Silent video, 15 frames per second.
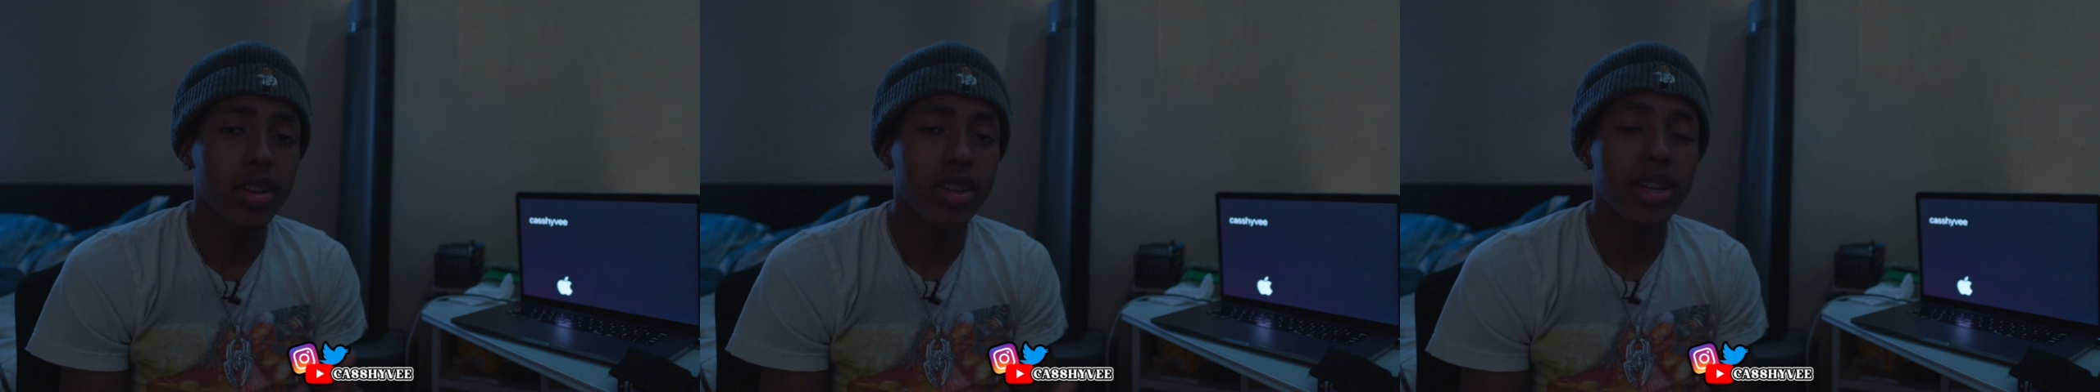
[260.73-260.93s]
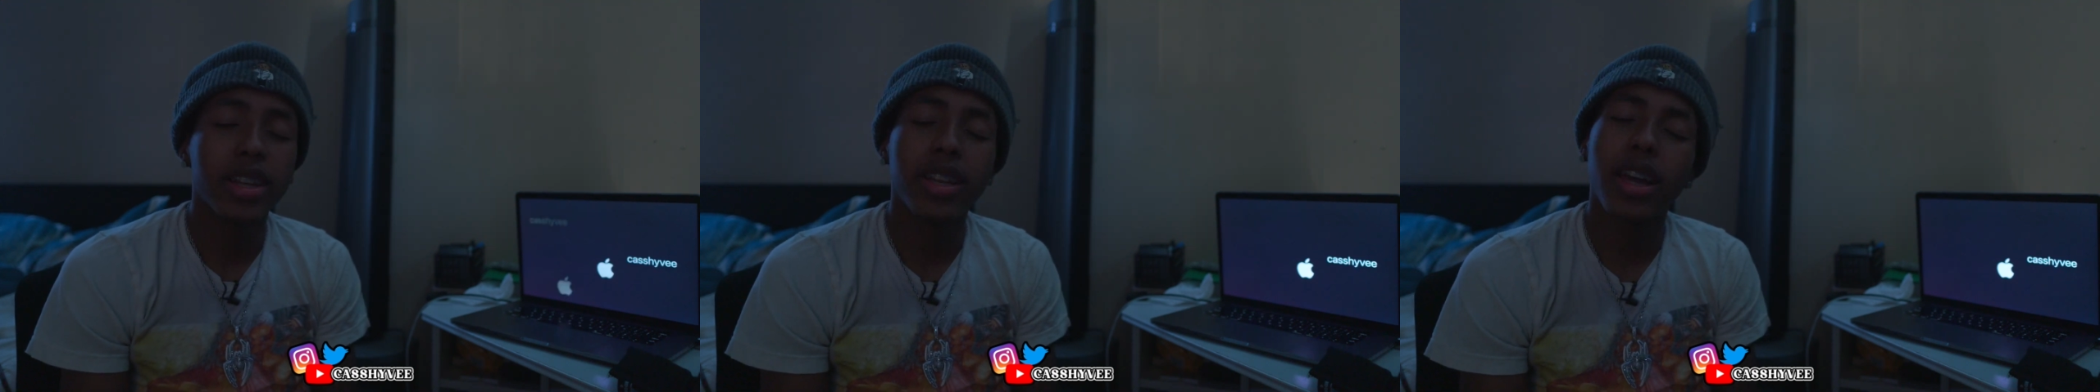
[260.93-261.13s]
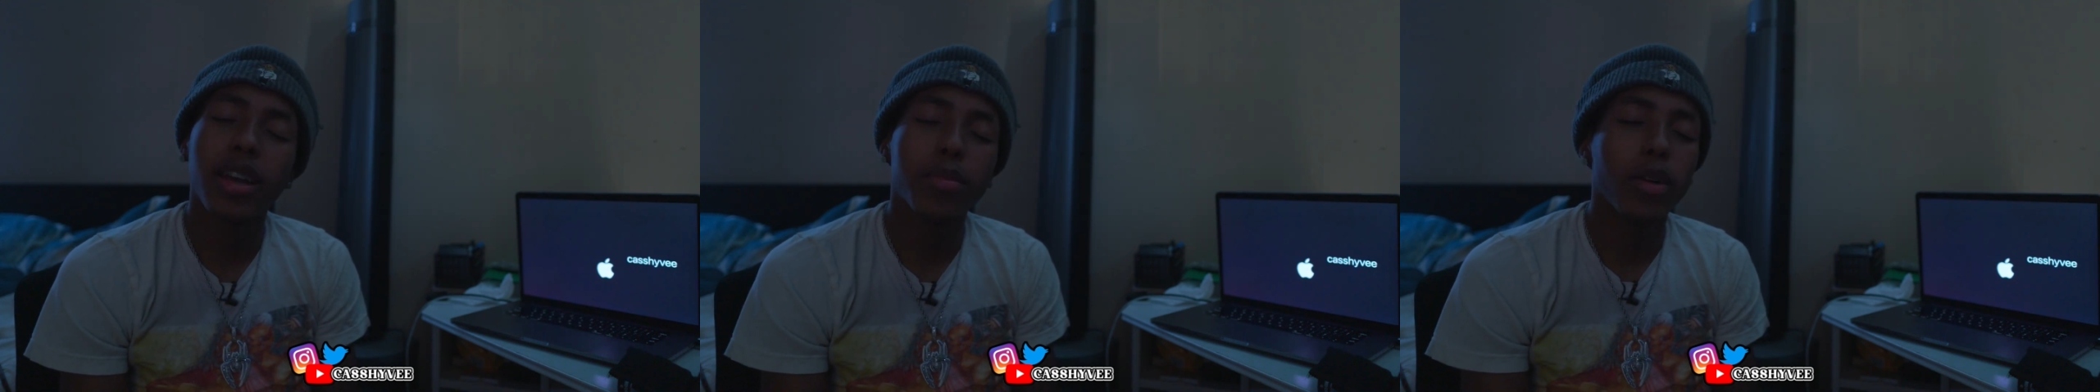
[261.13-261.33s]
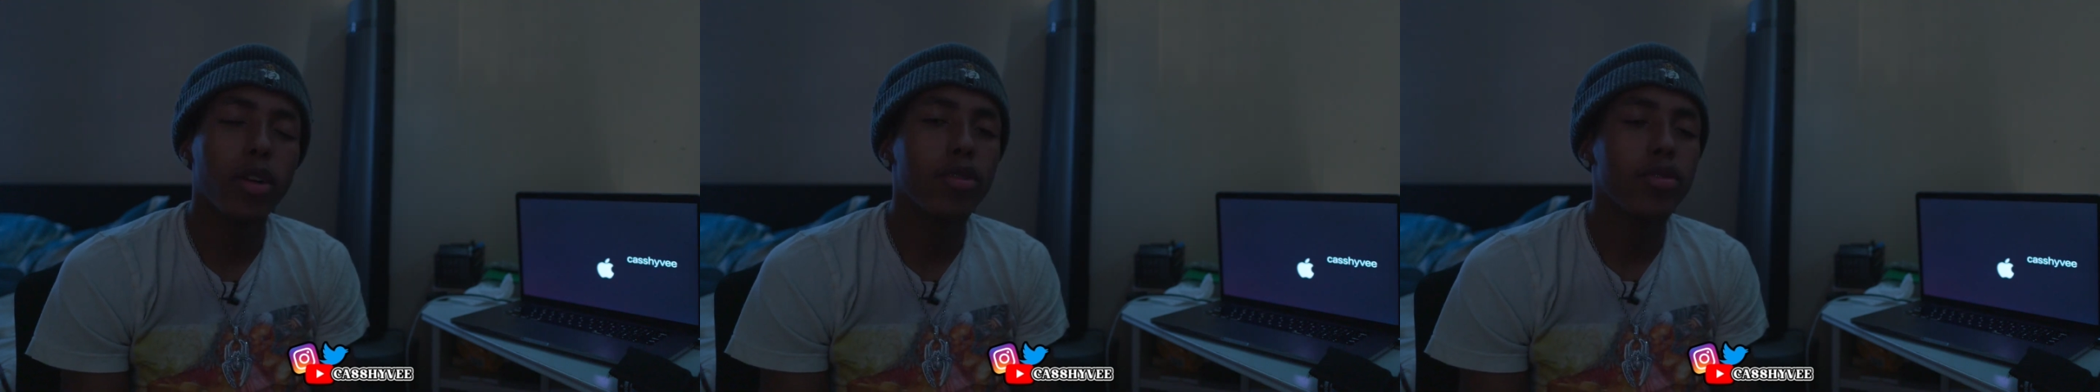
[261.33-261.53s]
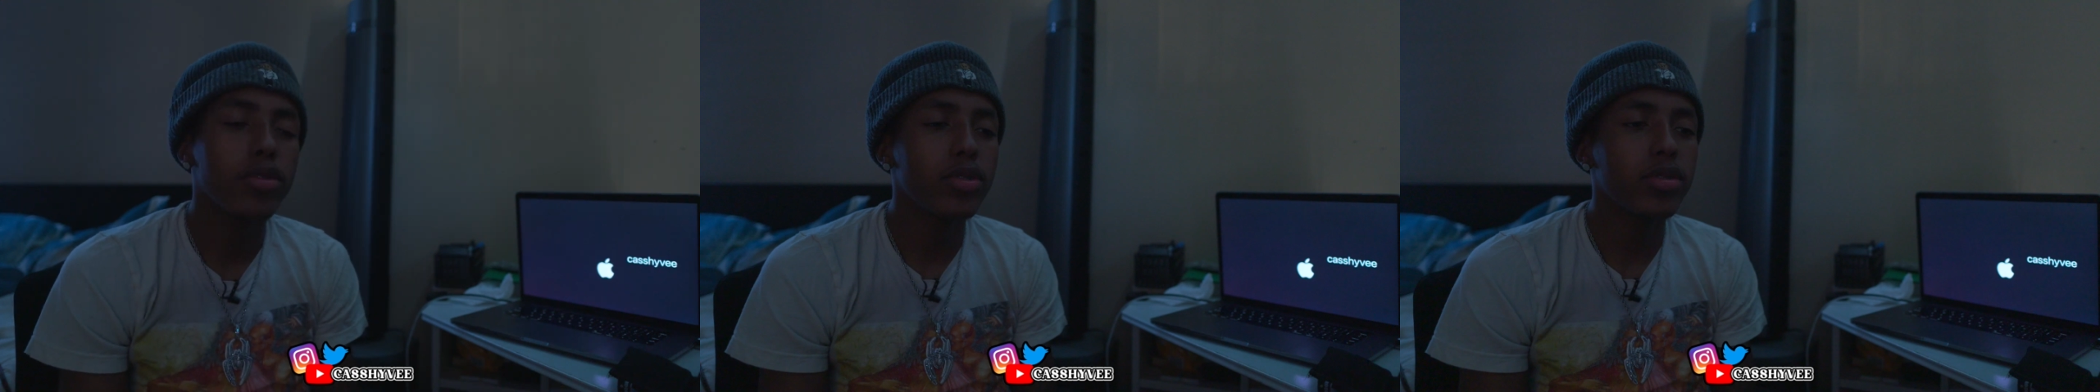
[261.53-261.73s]
then like,
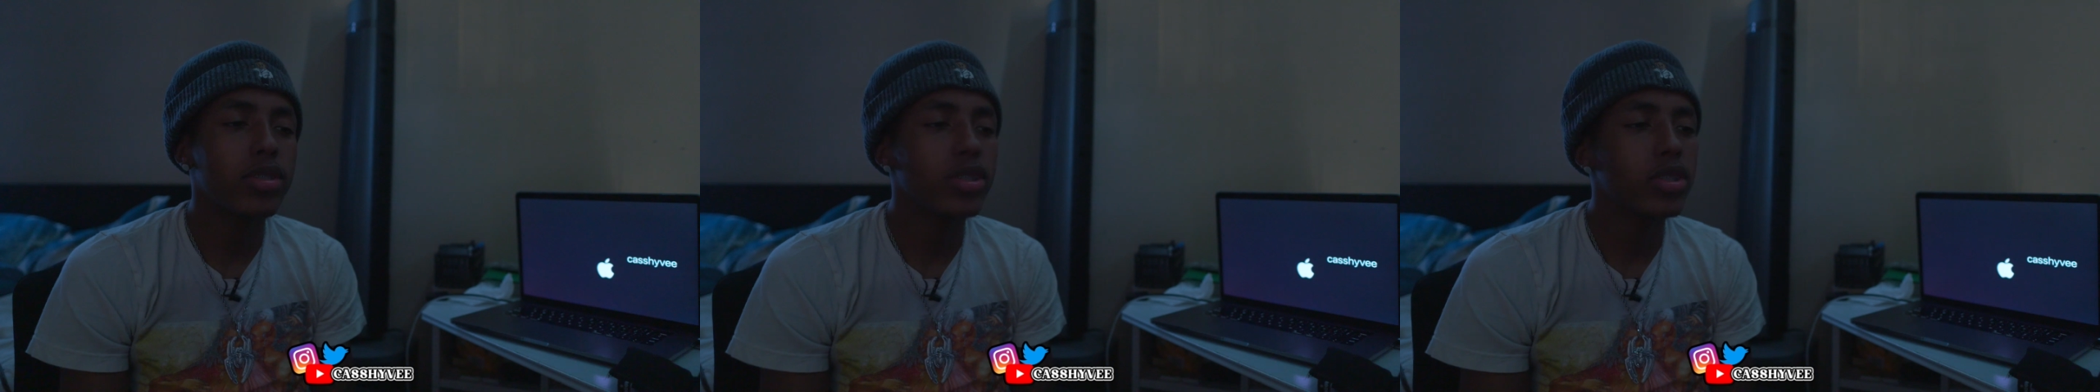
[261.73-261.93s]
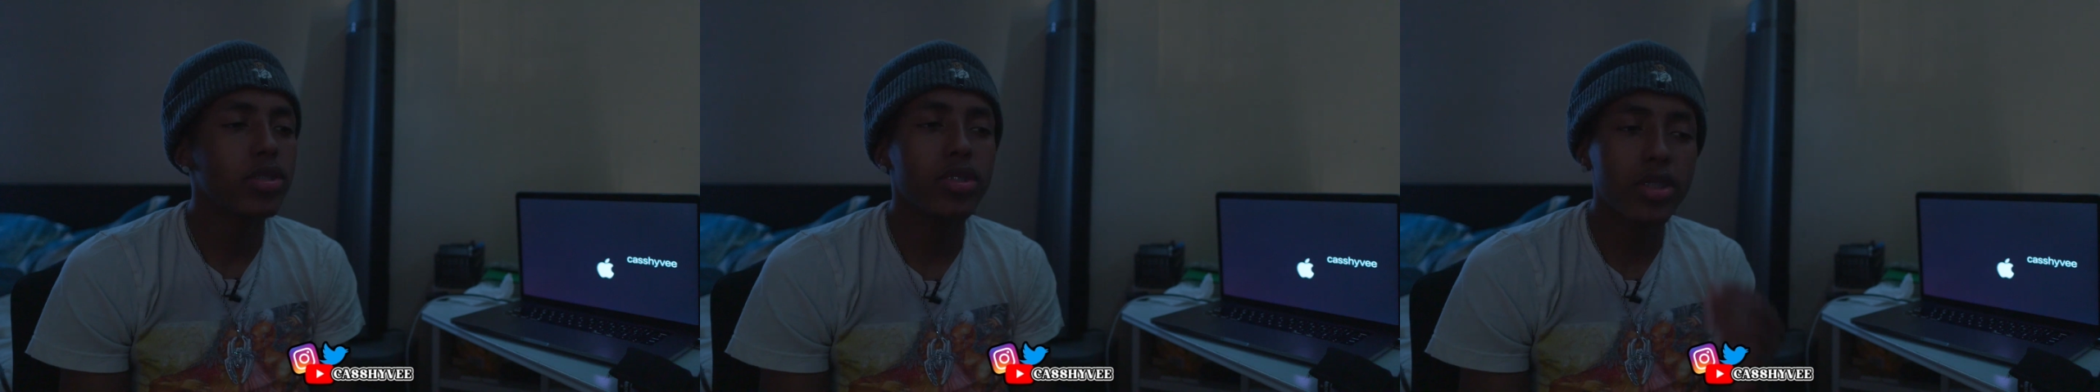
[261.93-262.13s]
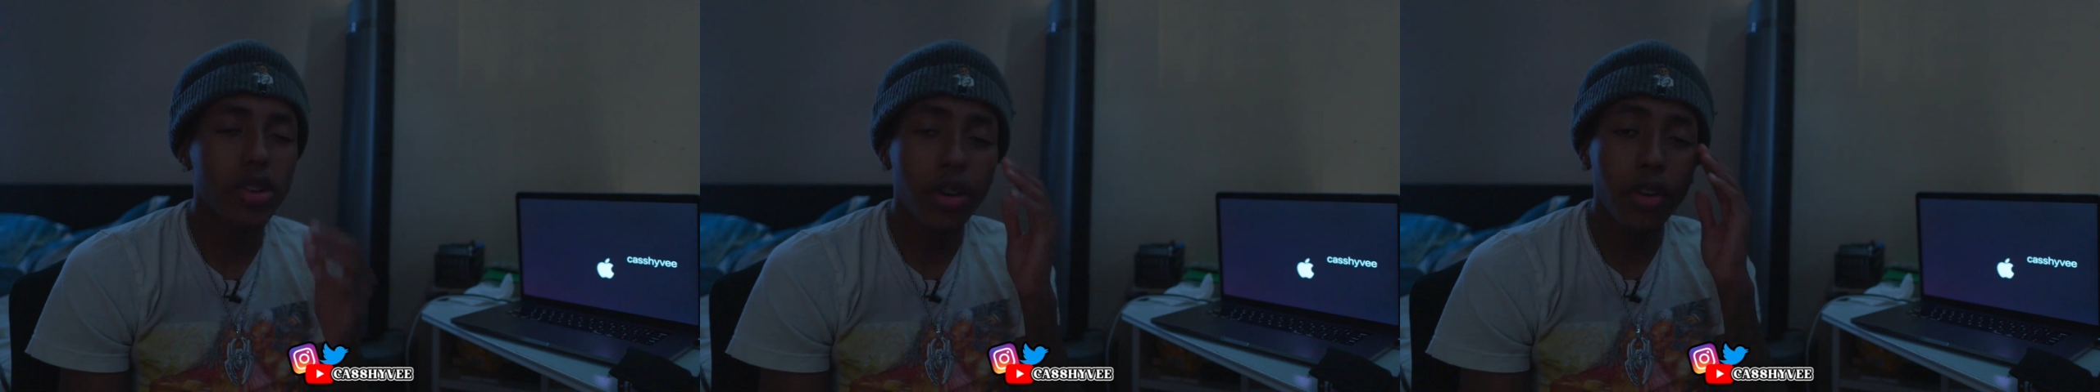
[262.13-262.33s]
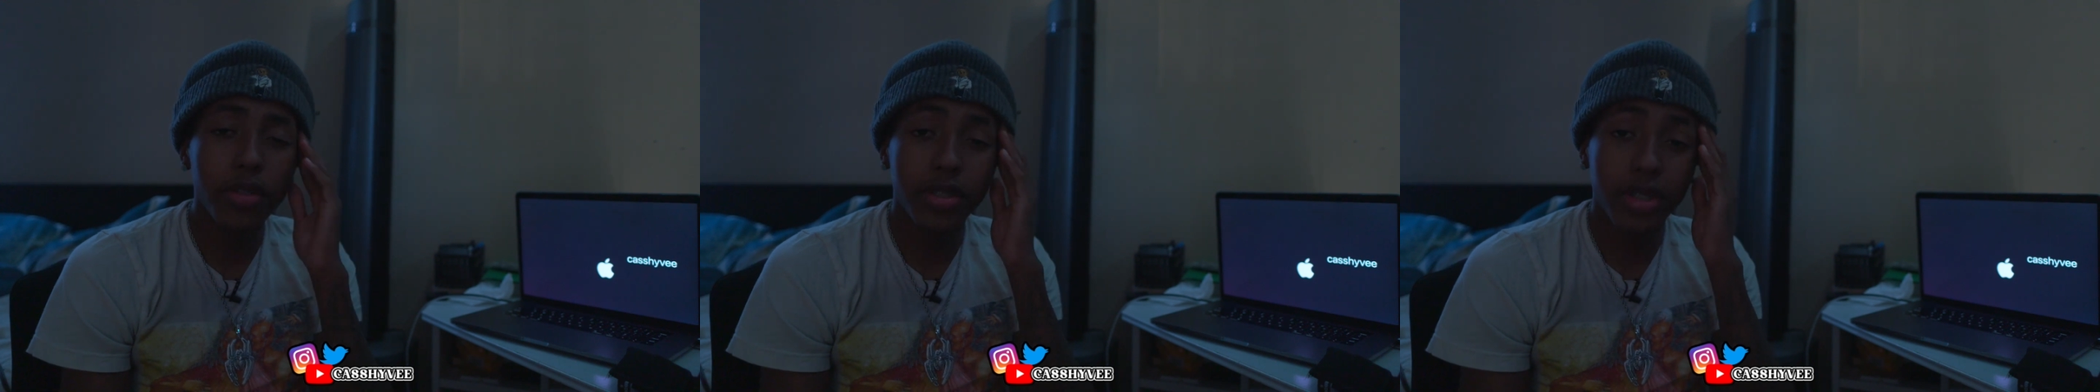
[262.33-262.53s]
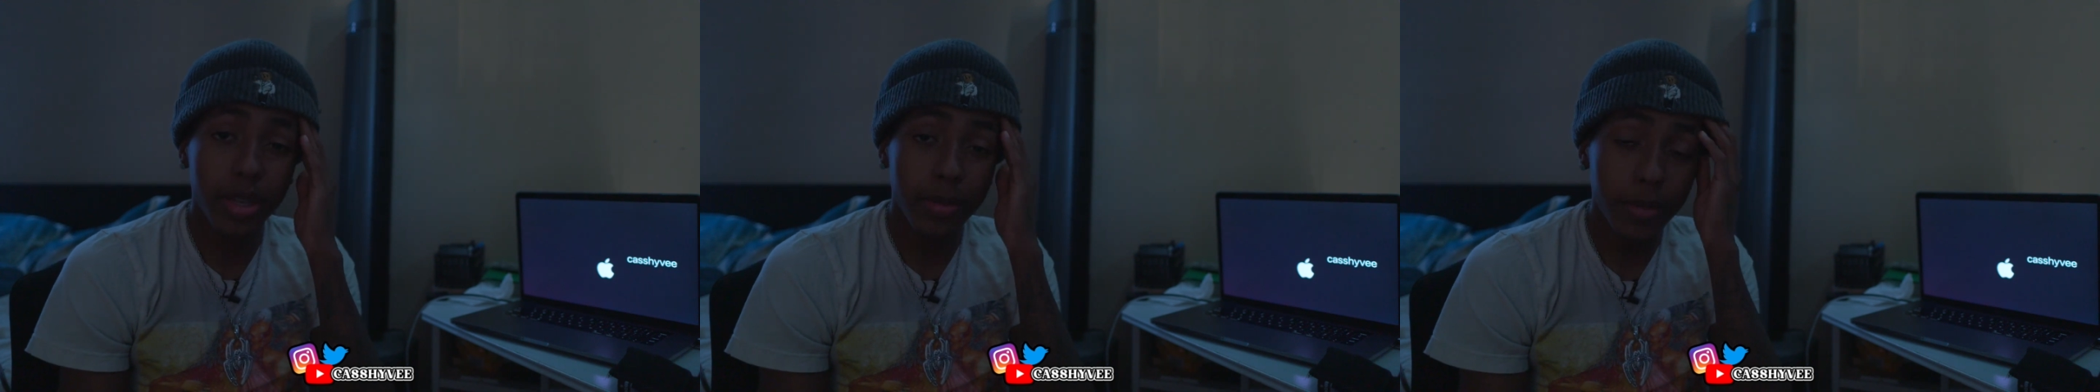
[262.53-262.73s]
bro, you should
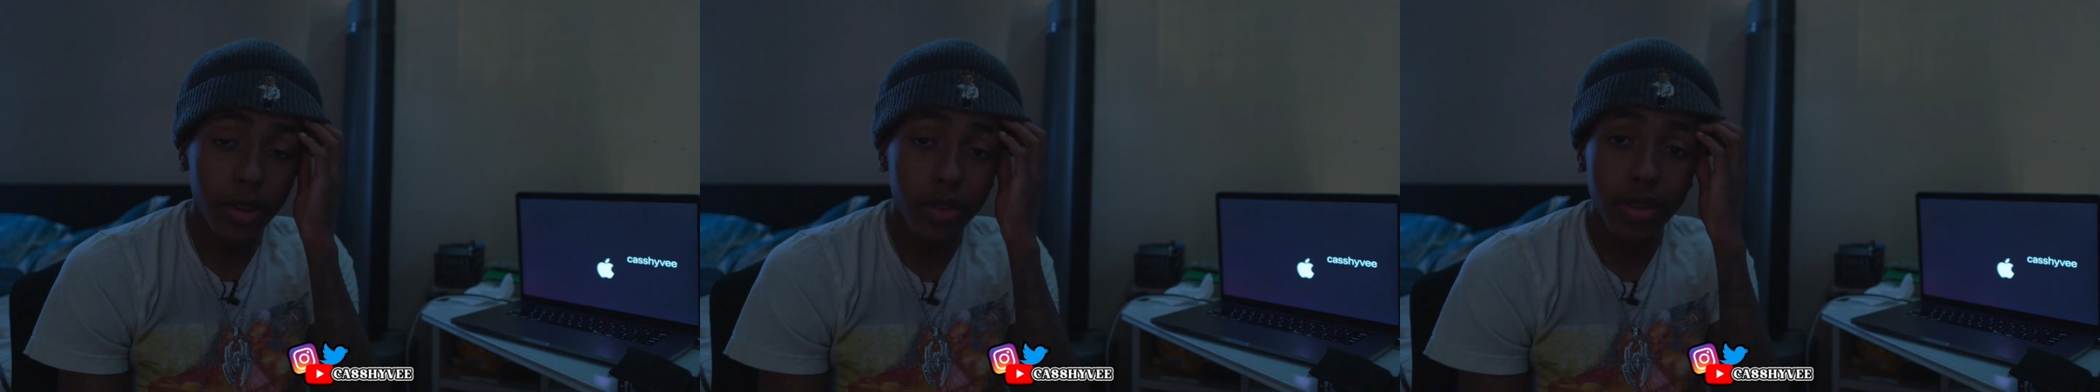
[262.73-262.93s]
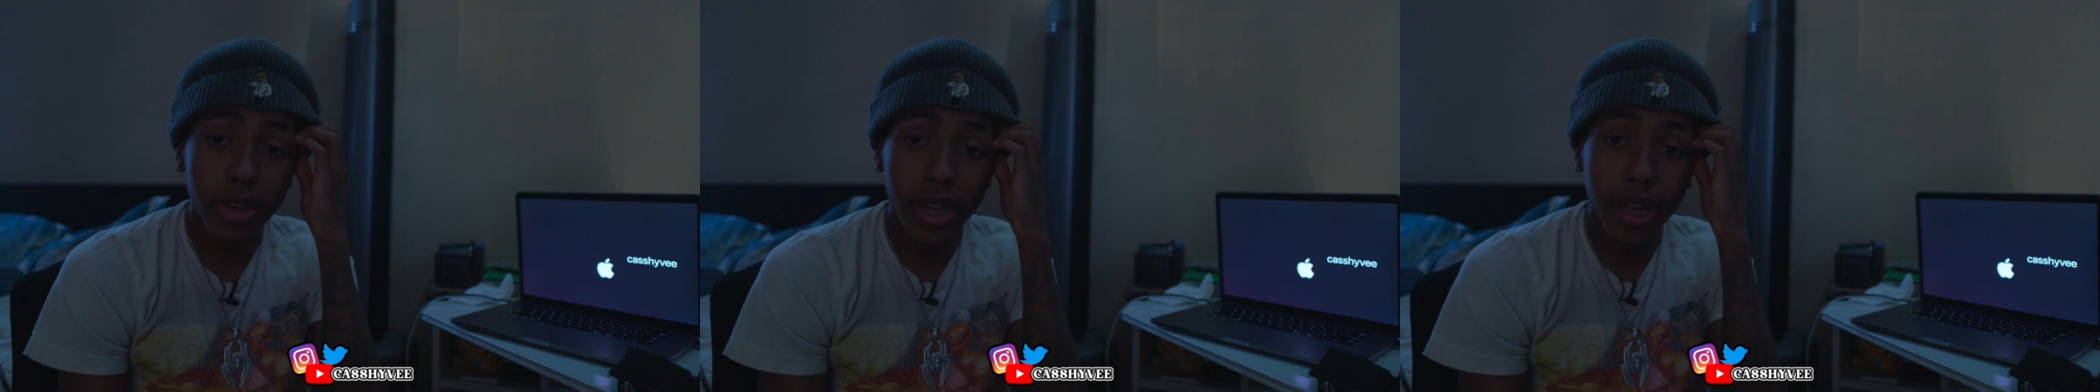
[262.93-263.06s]
always keep going.